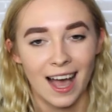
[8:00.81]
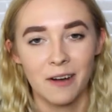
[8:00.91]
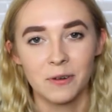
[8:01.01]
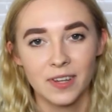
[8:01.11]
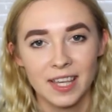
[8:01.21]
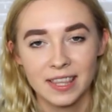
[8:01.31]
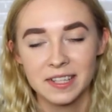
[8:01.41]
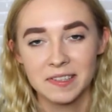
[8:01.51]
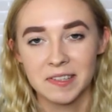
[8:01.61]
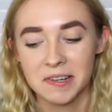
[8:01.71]
I will get
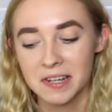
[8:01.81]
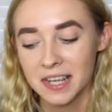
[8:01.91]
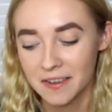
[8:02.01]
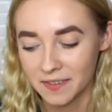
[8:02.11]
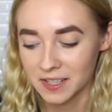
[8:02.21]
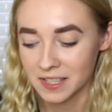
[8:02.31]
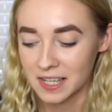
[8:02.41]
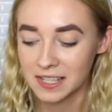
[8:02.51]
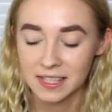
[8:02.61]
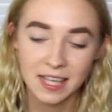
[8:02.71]
these dirty
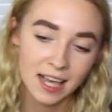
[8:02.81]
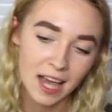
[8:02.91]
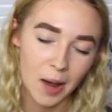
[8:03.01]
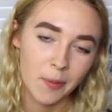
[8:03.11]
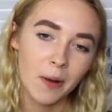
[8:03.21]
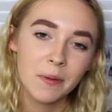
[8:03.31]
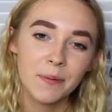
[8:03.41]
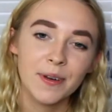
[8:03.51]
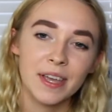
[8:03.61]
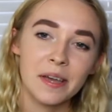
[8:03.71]
versus I probably
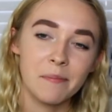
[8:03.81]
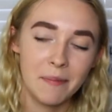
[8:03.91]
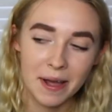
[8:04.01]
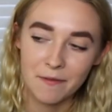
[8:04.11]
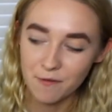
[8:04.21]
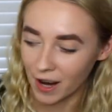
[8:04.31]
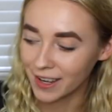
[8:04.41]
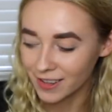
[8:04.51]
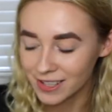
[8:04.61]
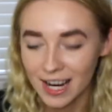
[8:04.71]
won't get my
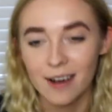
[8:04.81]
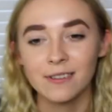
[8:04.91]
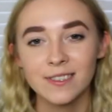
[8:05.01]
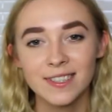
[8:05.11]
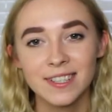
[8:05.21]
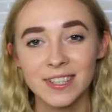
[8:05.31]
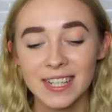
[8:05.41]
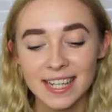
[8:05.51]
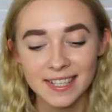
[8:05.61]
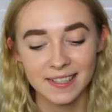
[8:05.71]
regular towels
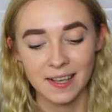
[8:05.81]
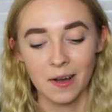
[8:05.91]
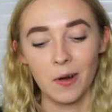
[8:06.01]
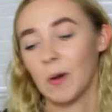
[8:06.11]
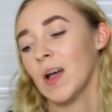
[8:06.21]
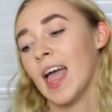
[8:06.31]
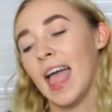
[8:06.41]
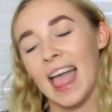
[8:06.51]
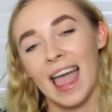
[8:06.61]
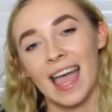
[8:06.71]
dirty. So
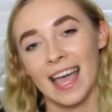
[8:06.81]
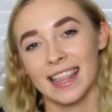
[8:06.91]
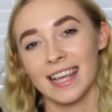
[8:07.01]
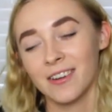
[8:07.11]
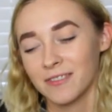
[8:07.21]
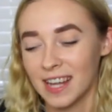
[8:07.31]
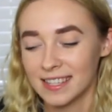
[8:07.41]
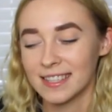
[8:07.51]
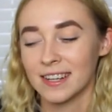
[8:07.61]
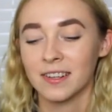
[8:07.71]
they don't
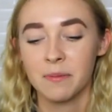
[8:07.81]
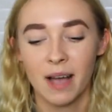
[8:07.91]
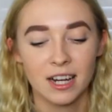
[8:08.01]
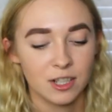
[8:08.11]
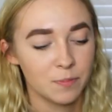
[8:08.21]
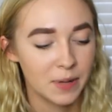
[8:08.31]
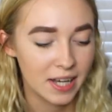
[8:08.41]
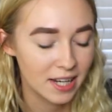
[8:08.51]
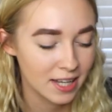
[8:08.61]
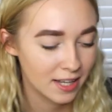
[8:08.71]
necessarily match,
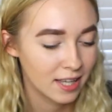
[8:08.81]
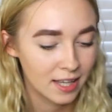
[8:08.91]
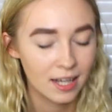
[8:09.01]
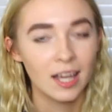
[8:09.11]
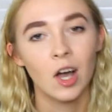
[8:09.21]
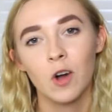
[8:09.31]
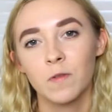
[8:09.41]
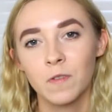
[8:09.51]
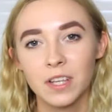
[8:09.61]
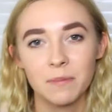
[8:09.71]
but
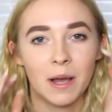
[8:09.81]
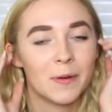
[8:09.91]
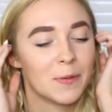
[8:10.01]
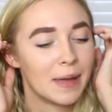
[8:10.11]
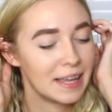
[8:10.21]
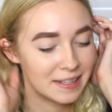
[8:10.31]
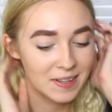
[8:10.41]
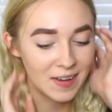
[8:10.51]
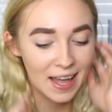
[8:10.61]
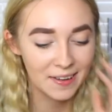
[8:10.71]
Hopefully my roommate is
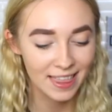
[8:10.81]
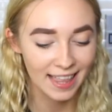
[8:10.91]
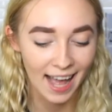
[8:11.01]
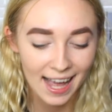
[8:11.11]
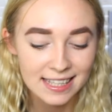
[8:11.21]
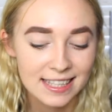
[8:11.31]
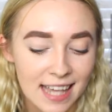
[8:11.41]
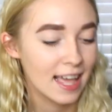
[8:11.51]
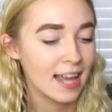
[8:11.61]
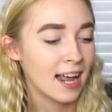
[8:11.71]
okay with that.
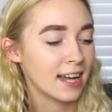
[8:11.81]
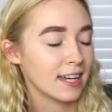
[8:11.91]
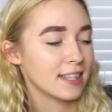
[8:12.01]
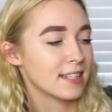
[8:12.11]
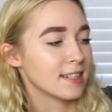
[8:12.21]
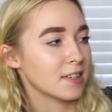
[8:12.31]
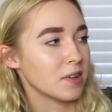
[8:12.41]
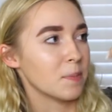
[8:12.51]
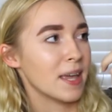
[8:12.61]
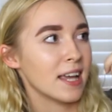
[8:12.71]
Then I got this
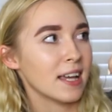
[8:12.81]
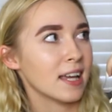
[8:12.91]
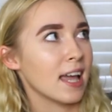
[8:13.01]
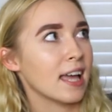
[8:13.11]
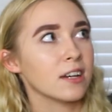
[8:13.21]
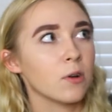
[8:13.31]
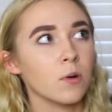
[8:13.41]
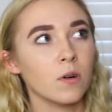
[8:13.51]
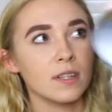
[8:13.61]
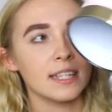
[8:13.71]
little pink and
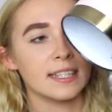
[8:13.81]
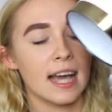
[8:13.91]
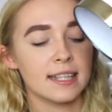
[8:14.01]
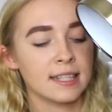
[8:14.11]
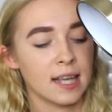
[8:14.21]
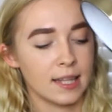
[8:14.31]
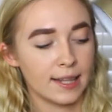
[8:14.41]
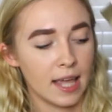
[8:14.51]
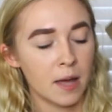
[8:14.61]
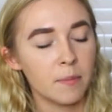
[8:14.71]
gold desk
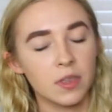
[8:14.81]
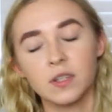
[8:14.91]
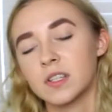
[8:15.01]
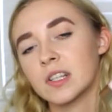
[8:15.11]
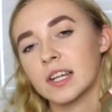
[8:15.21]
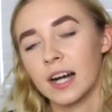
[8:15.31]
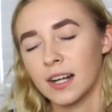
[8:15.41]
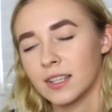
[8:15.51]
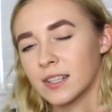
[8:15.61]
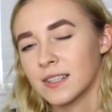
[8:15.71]
lamp. Those are the
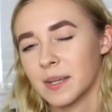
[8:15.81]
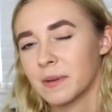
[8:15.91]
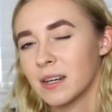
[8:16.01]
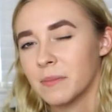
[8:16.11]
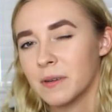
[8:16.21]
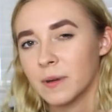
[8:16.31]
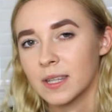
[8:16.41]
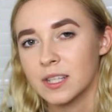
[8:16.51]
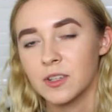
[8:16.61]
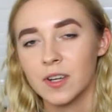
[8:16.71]
colors I'm going to be
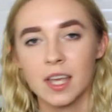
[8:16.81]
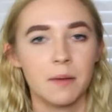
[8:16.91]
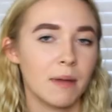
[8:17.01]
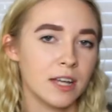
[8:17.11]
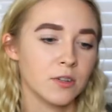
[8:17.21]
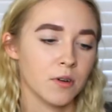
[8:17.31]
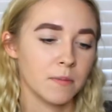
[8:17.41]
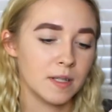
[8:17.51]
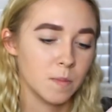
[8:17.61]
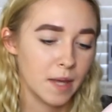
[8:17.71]
really doing in my
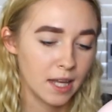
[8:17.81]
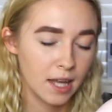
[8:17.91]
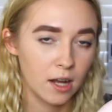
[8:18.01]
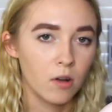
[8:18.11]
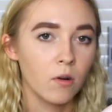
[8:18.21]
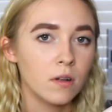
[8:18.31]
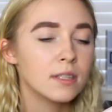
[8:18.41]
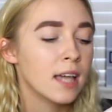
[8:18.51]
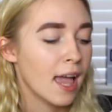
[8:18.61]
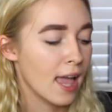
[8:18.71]
dorm is pink and
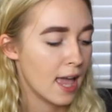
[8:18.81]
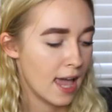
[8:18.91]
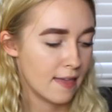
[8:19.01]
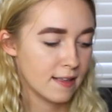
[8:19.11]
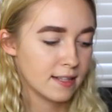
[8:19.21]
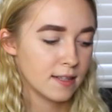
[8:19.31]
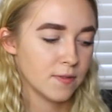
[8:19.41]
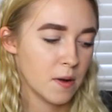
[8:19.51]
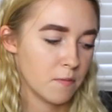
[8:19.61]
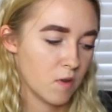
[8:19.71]
gold. And this is
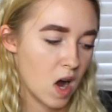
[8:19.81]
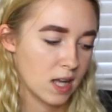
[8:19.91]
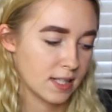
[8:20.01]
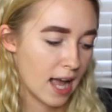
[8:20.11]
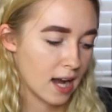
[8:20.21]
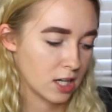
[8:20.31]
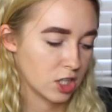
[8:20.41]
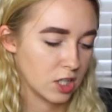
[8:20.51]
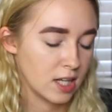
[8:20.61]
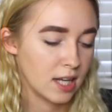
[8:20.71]
from Ross
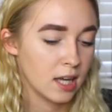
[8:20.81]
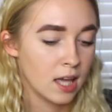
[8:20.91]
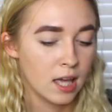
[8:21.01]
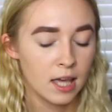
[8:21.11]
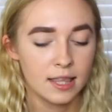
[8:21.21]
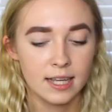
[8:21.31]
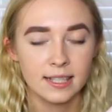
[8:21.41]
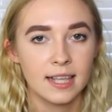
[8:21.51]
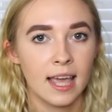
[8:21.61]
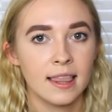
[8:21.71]
actually.
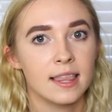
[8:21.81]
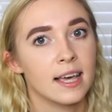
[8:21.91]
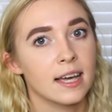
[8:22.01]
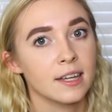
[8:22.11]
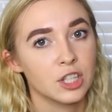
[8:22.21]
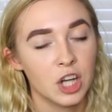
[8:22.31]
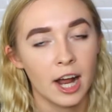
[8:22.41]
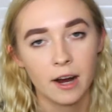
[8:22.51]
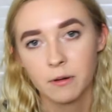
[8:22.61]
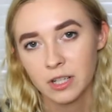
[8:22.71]
This and the
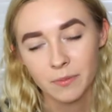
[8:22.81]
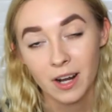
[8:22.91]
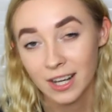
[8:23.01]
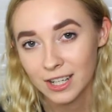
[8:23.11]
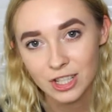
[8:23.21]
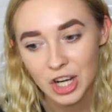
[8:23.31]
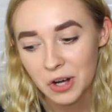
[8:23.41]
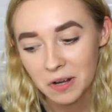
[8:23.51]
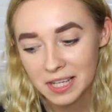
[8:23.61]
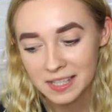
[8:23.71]
chair, which I'm not going to
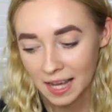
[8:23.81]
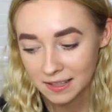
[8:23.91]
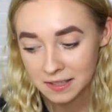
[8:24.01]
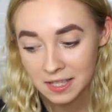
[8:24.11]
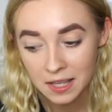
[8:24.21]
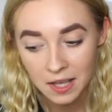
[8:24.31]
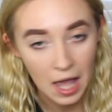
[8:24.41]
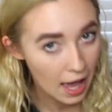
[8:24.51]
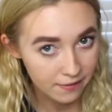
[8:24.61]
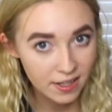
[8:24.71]
show because that's
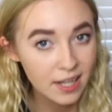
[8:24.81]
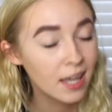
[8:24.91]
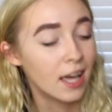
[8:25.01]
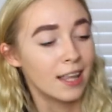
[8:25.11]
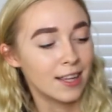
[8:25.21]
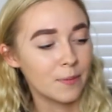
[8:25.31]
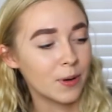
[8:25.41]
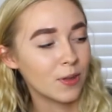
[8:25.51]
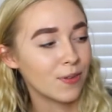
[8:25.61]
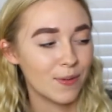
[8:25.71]
heavy. They're
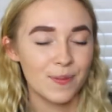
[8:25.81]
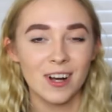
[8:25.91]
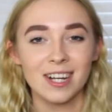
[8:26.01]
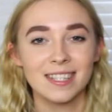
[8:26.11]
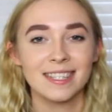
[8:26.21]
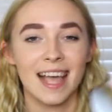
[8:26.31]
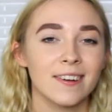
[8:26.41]
both from Ross.